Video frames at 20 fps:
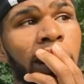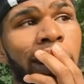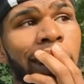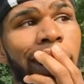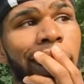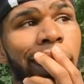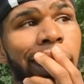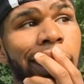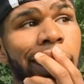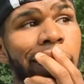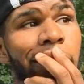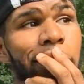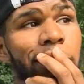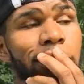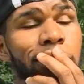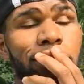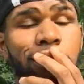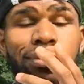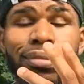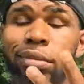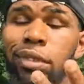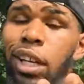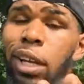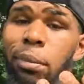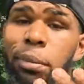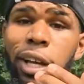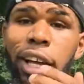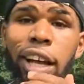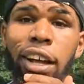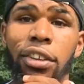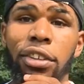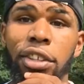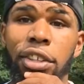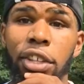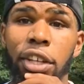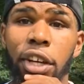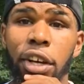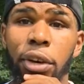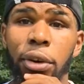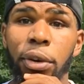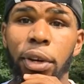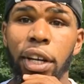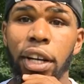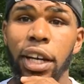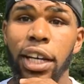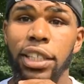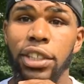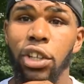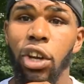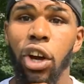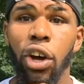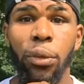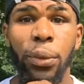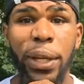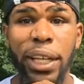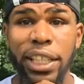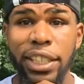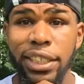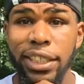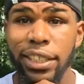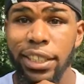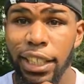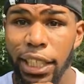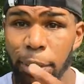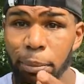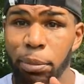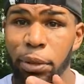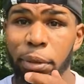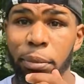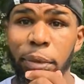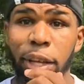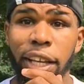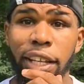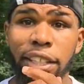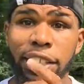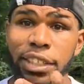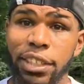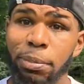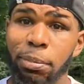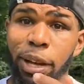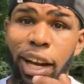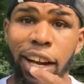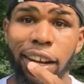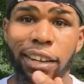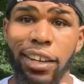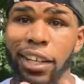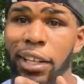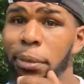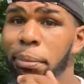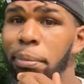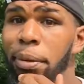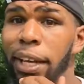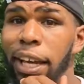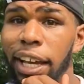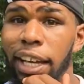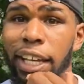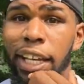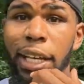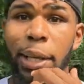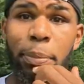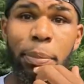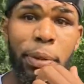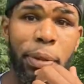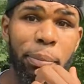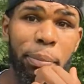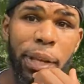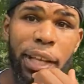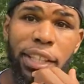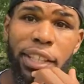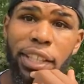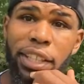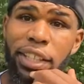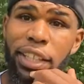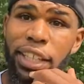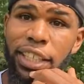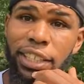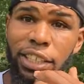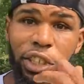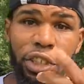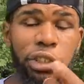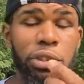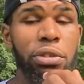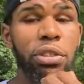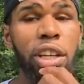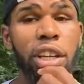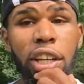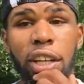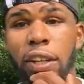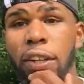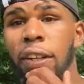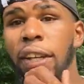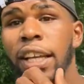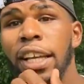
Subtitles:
I'm out. You know, as always, implement, inspire, impact. Implement the things that you learn.